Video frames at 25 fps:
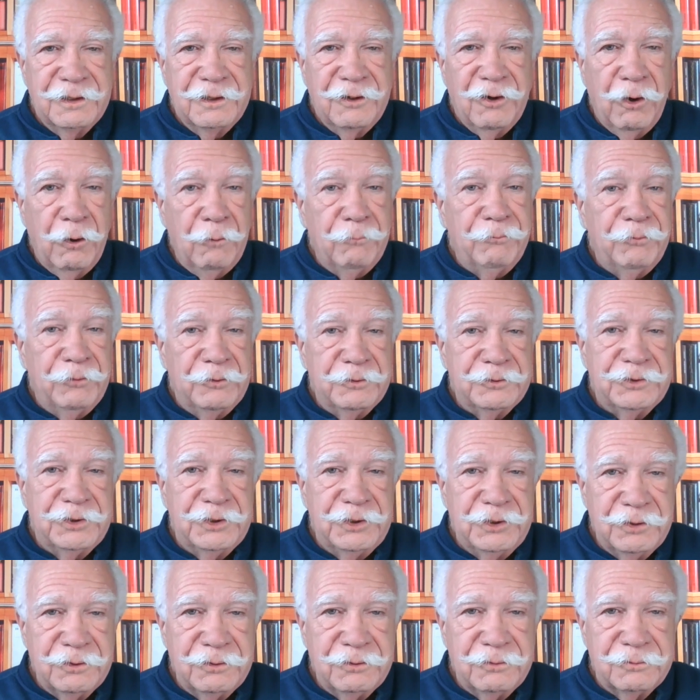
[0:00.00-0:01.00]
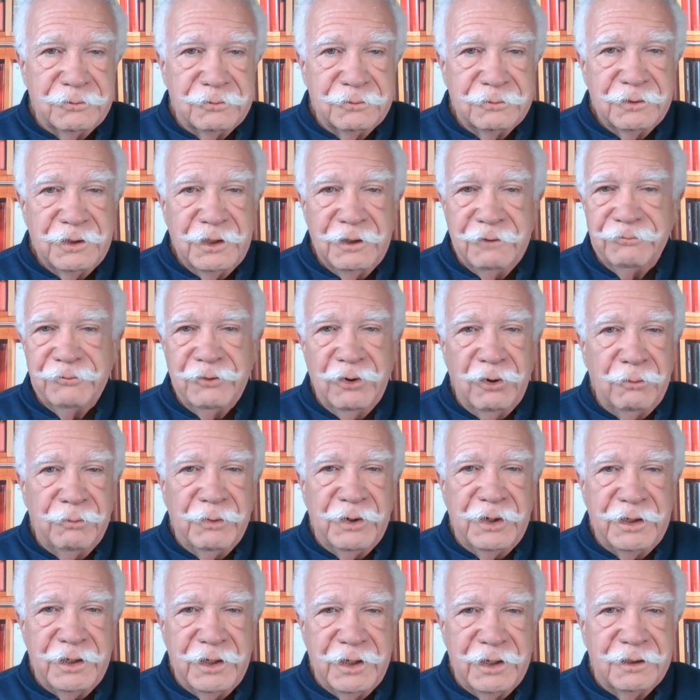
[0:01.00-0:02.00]
Hopeful to you, if
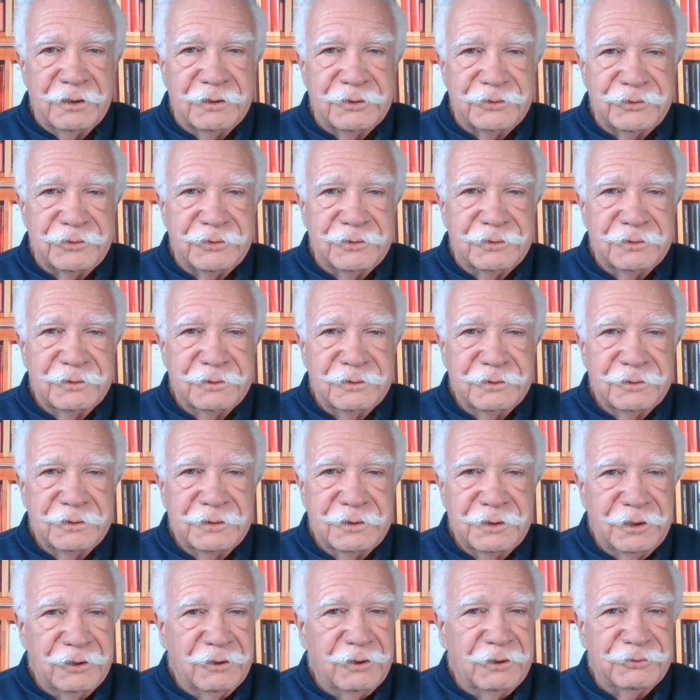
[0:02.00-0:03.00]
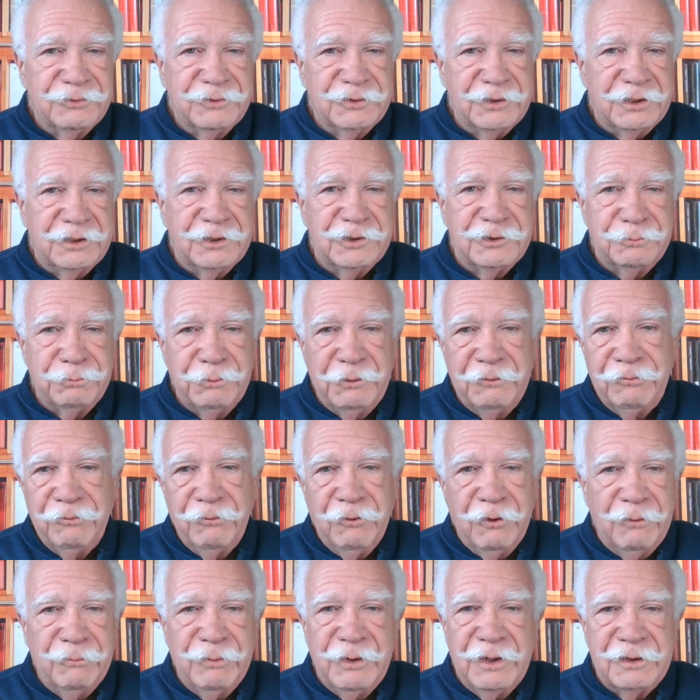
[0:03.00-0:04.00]
nobody else. I've said this
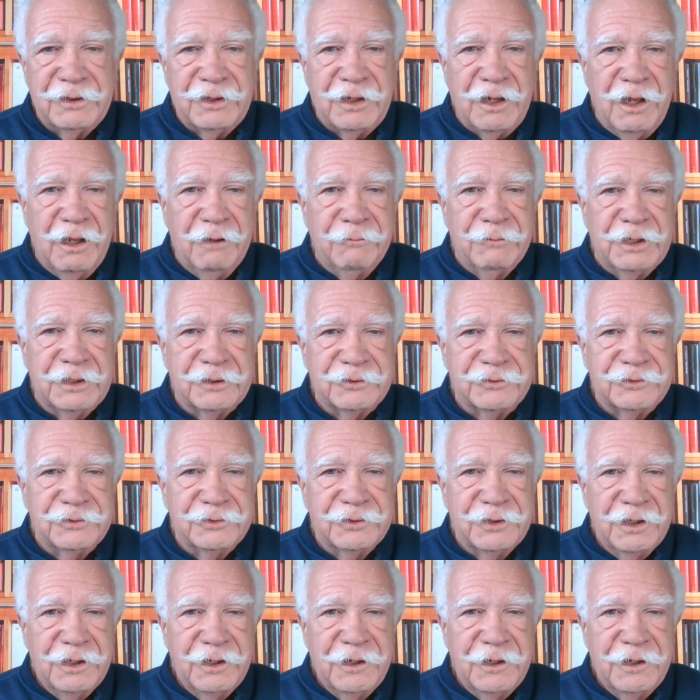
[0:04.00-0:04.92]
before about comments.